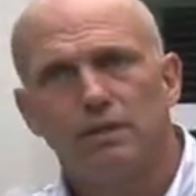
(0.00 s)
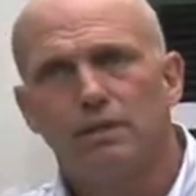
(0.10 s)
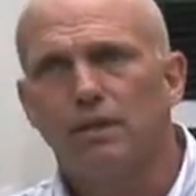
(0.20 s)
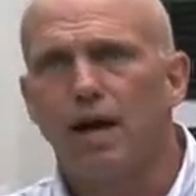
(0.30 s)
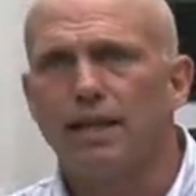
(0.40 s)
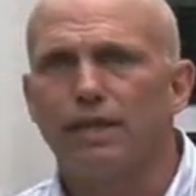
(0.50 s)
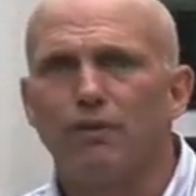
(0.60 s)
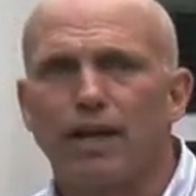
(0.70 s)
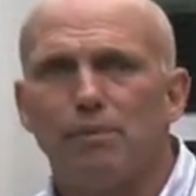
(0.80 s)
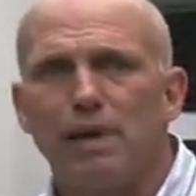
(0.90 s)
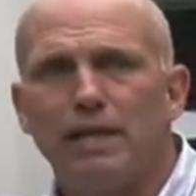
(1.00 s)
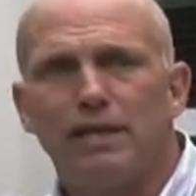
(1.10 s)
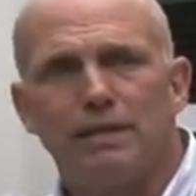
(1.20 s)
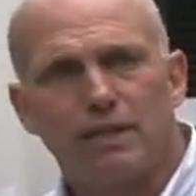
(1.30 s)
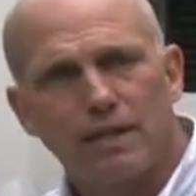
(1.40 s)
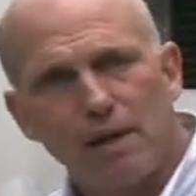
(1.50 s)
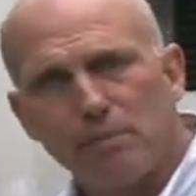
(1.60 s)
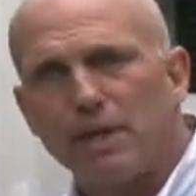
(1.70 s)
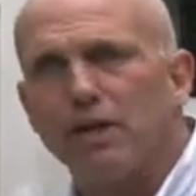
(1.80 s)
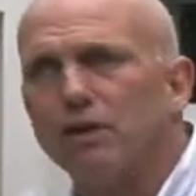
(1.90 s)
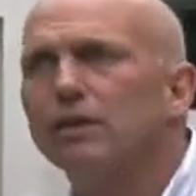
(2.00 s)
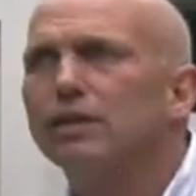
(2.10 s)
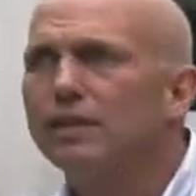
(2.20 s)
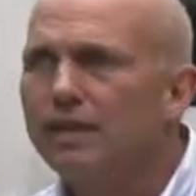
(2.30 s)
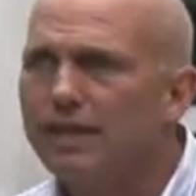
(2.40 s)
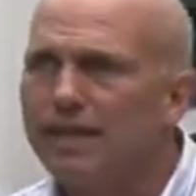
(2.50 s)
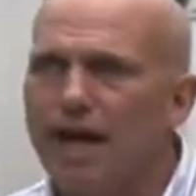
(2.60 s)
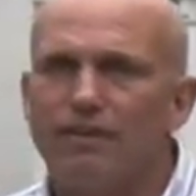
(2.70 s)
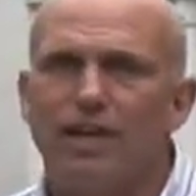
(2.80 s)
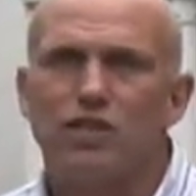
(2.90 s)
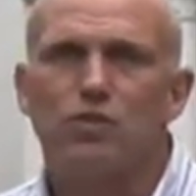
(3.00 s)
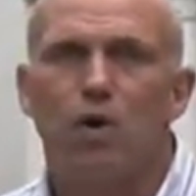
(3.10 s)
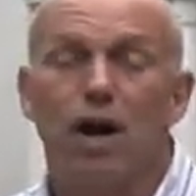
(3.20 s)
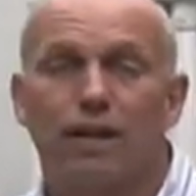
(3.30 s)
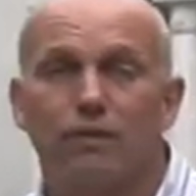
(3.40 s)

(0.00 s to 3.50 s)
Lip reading: I highly recommend to come here and have a nice walk.